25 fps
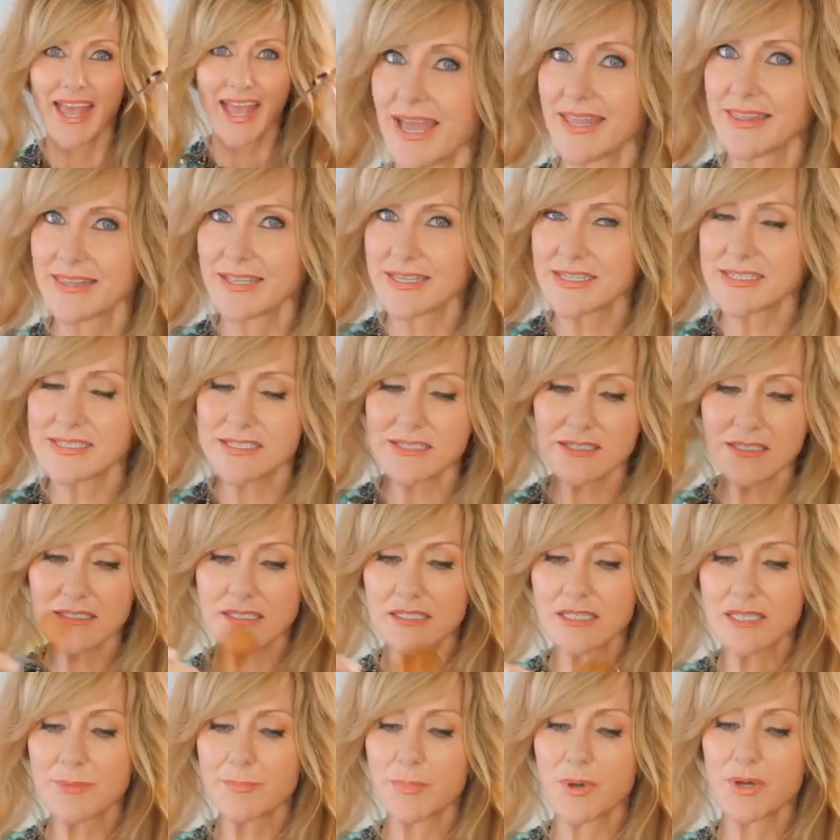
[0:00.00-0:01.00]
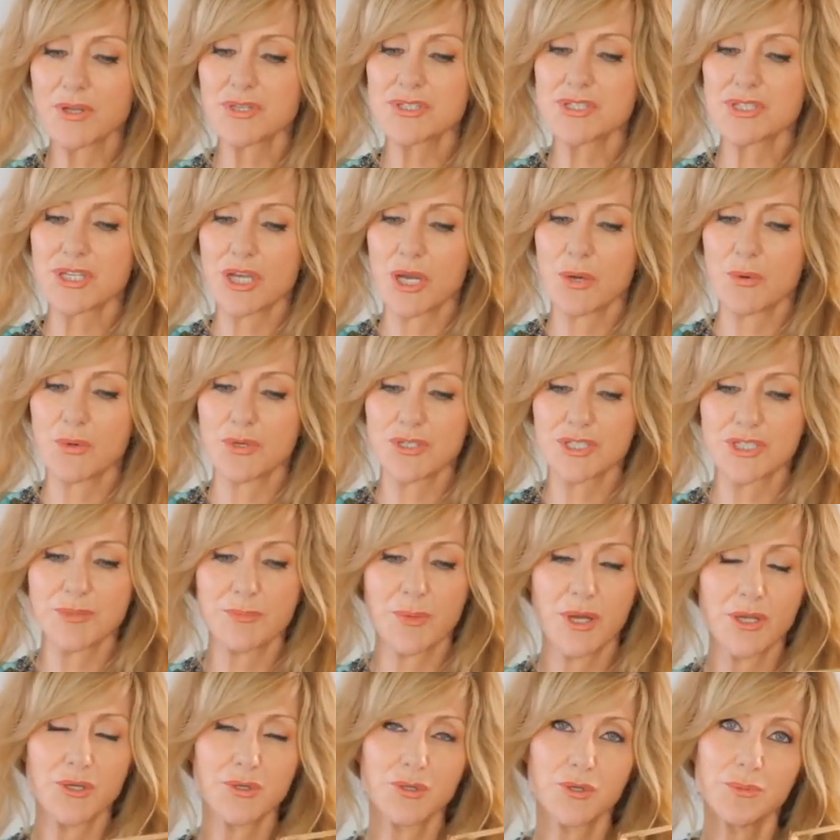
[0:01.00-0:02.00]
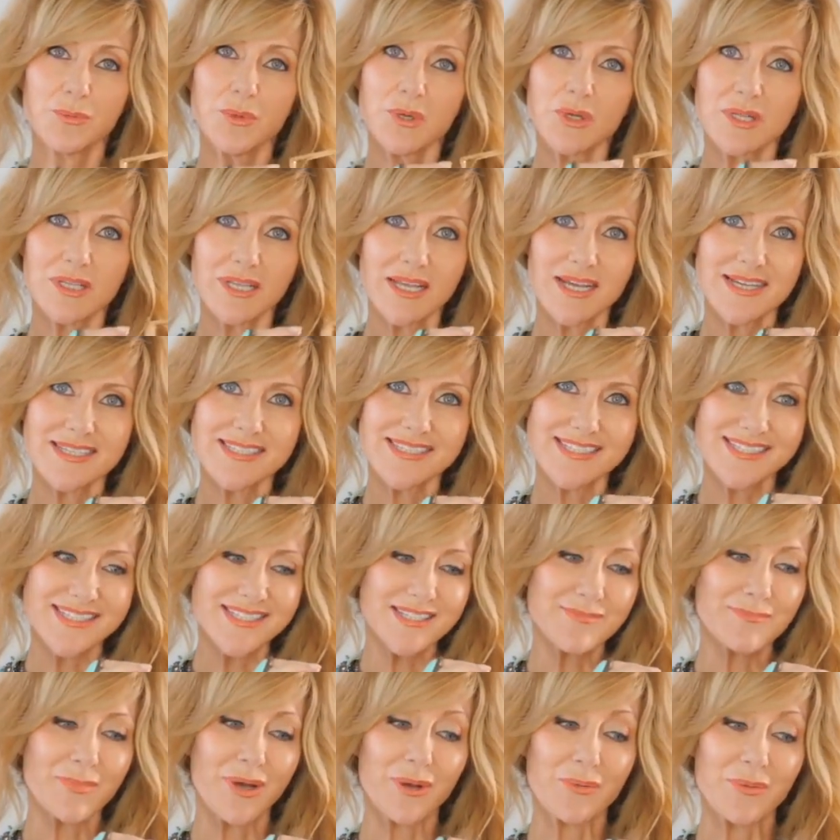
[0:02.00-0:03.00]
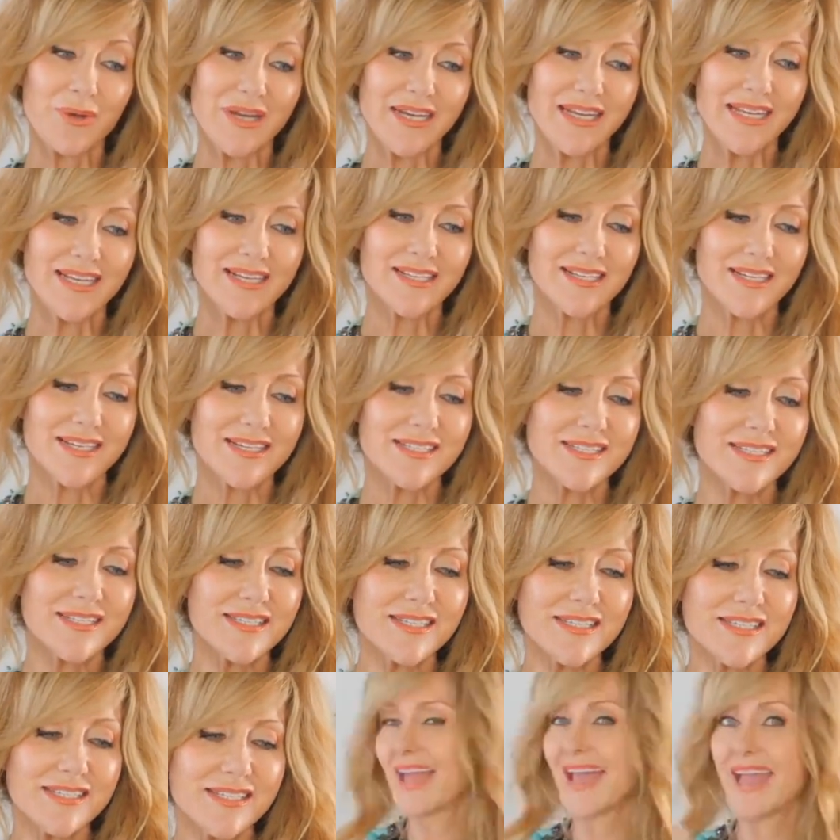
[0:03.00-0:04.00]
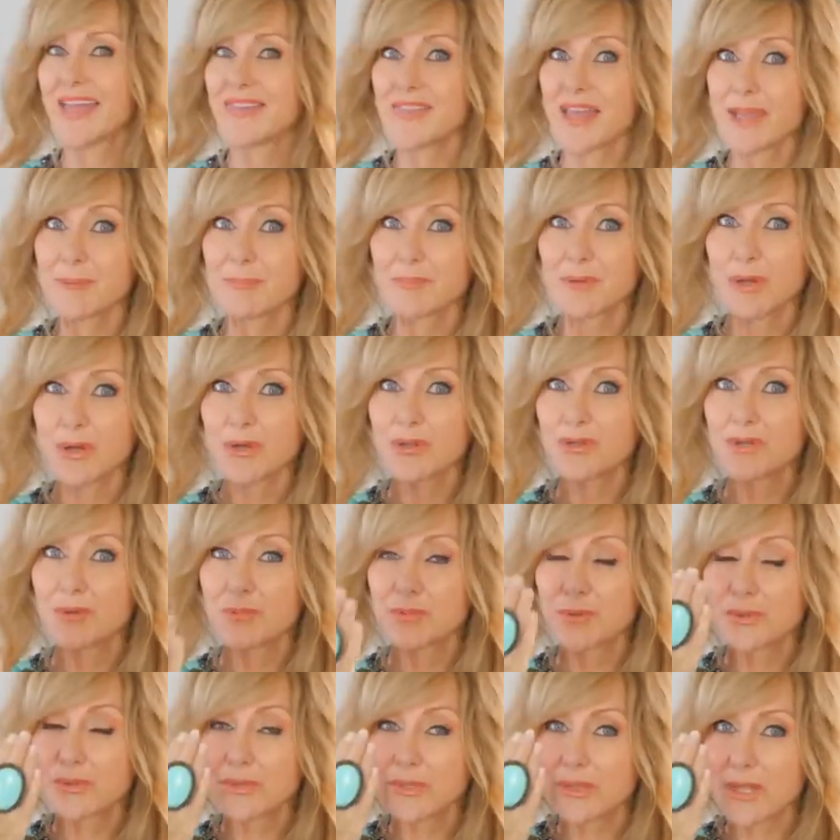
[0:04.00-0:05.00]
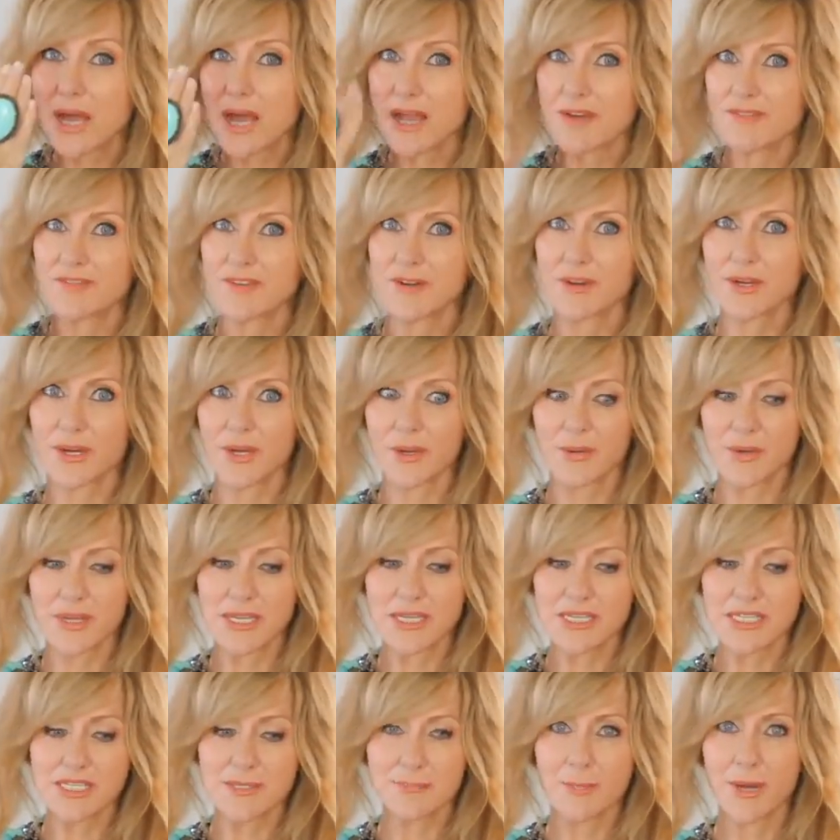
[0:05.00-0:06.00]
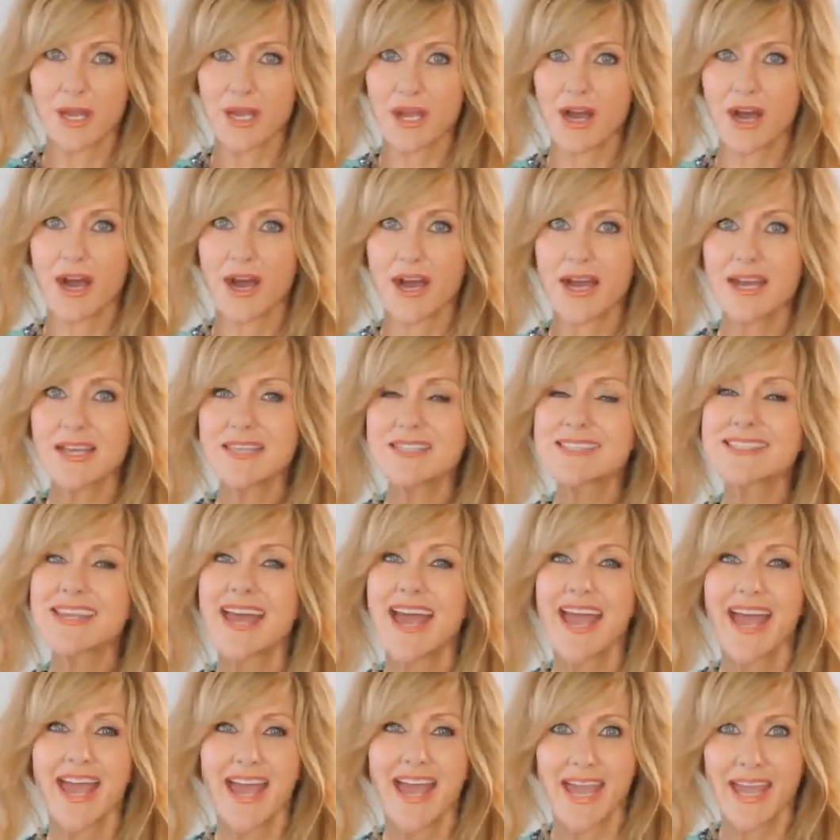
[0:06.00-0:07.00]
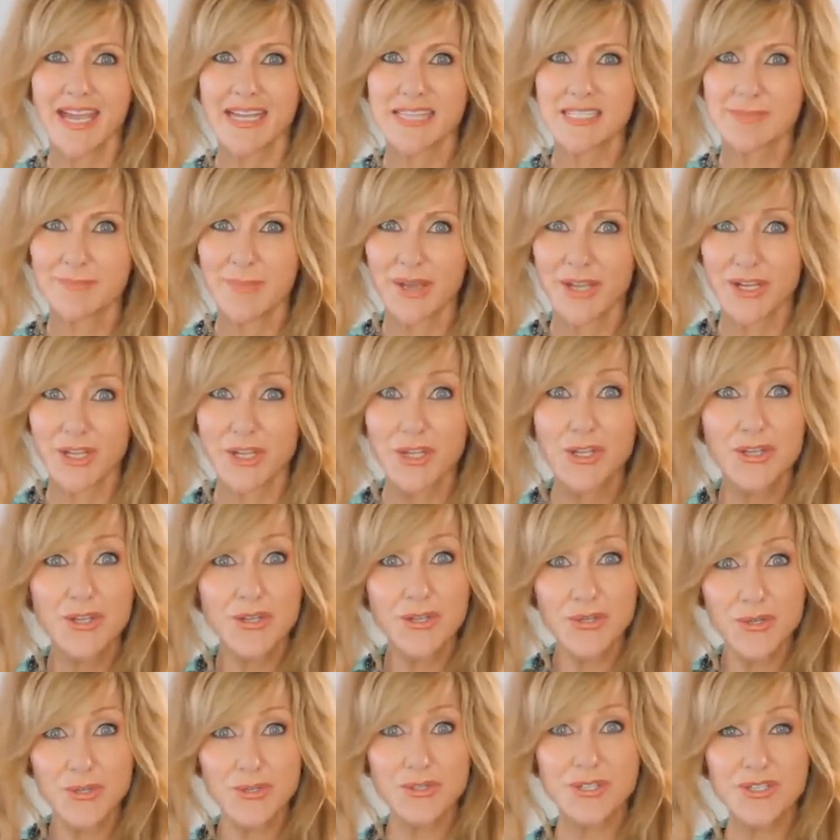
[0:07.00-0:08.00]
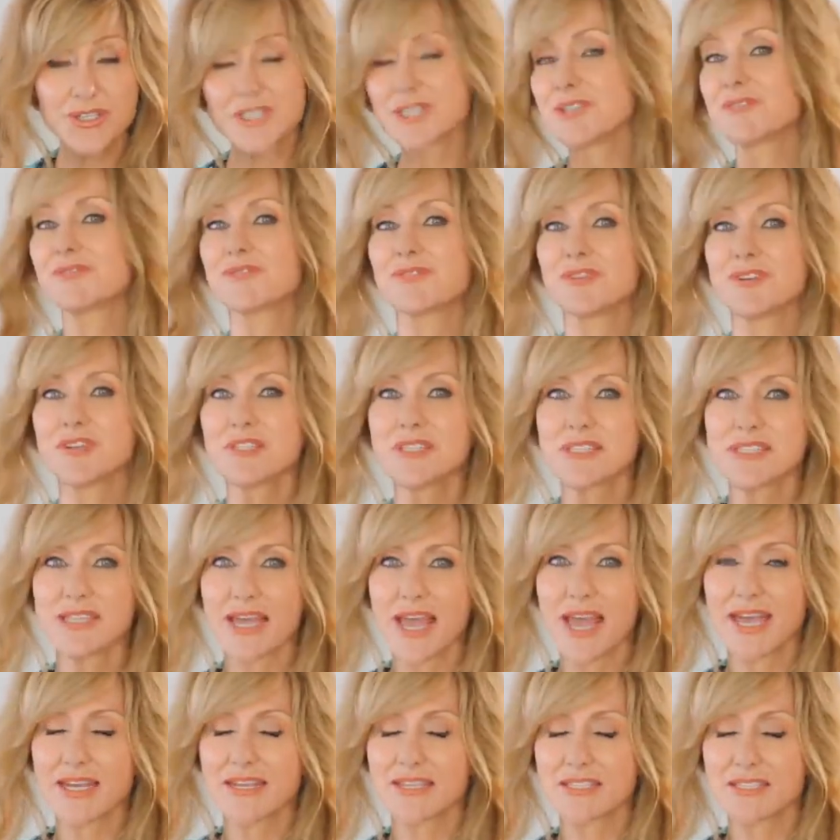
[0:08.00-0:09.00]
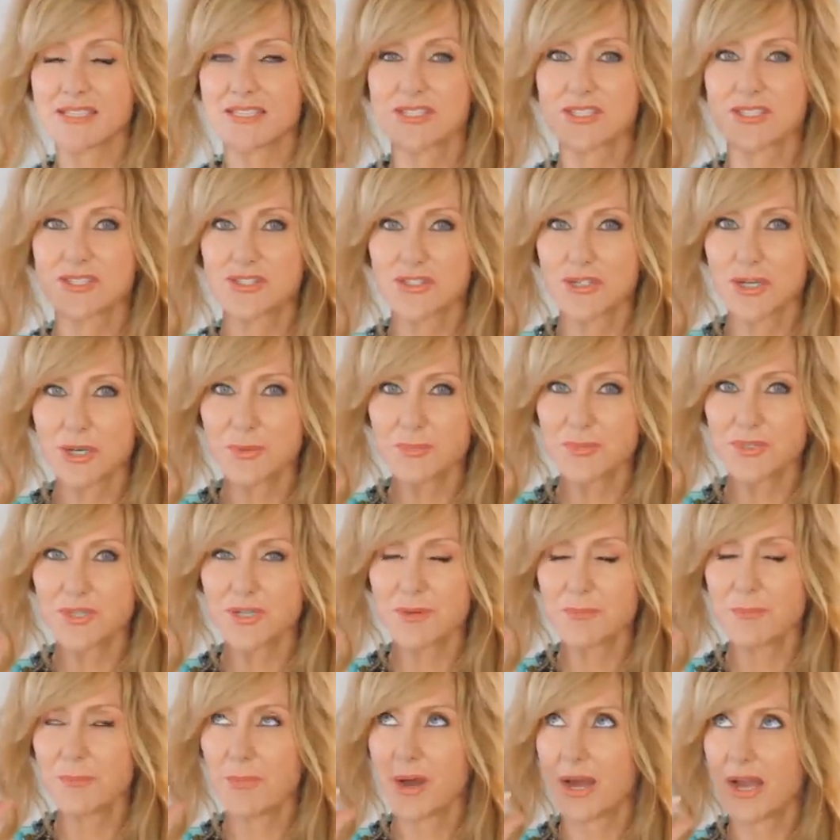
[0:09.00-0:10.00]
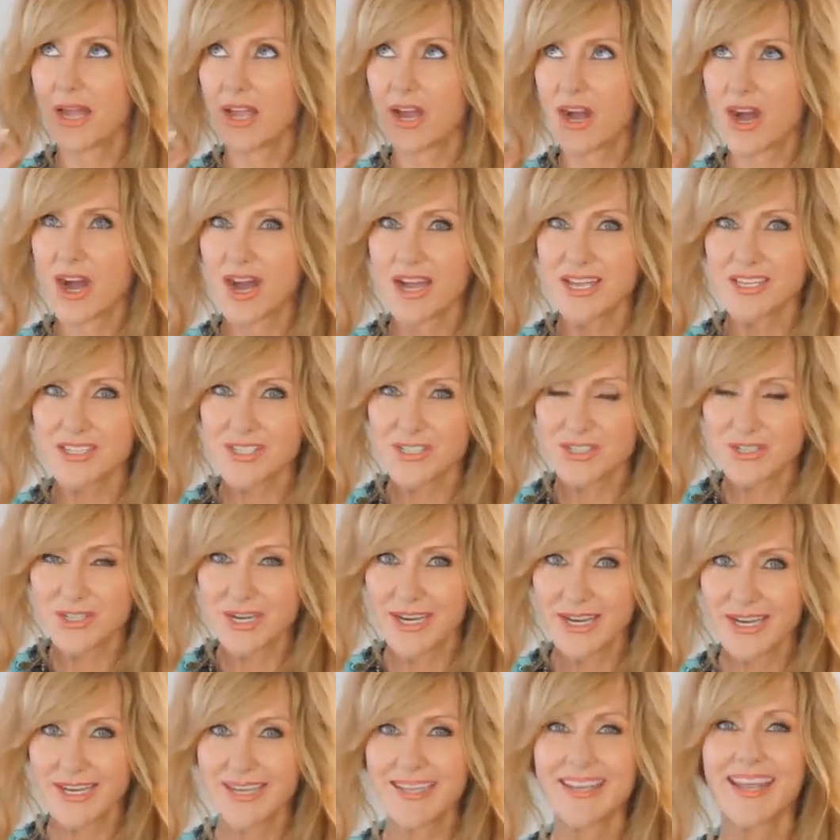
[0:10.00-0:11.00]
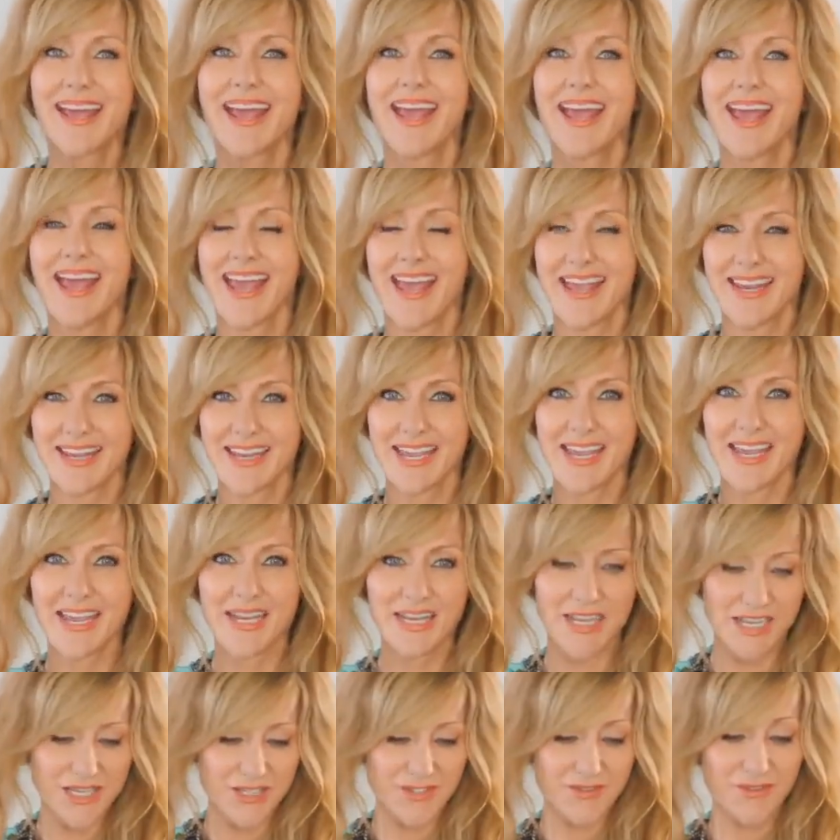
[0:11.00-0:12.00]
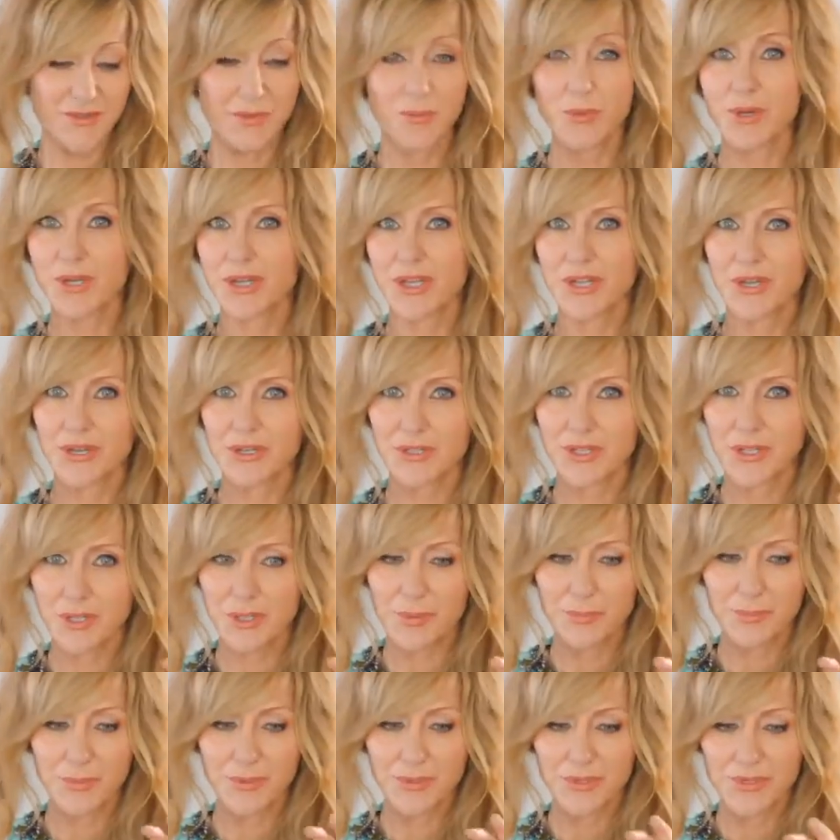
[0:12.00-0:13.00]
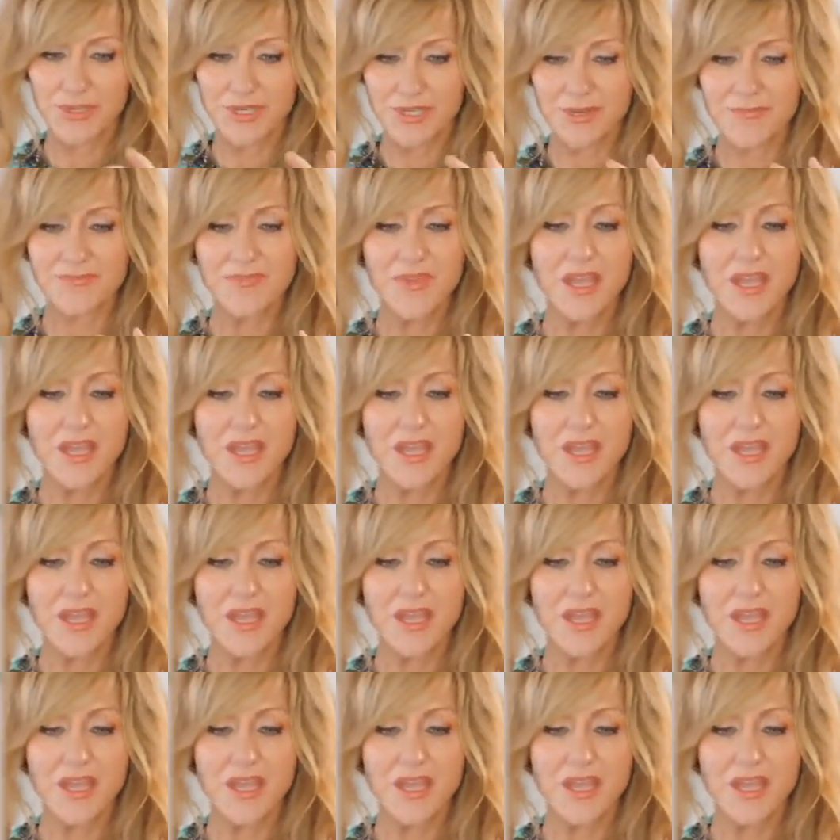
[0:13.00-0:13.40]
And these little clip-ons go onto my normal glasses, my reading glasses, and they block the blue light from going into my eyes. It's made a huge difference, and it's stopped my eye strain and headaches from working on the computer.